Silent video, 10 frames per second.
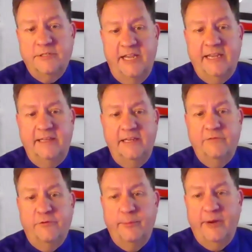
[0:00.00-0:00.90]
taking the
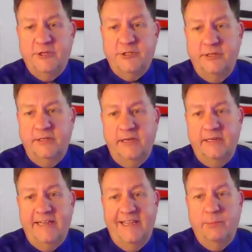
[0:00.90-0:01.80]
information
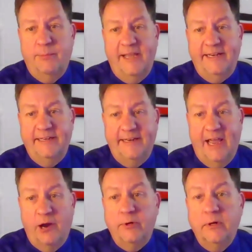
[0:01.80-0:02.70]
and data mining it
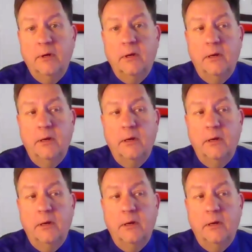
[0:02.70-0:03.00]
out.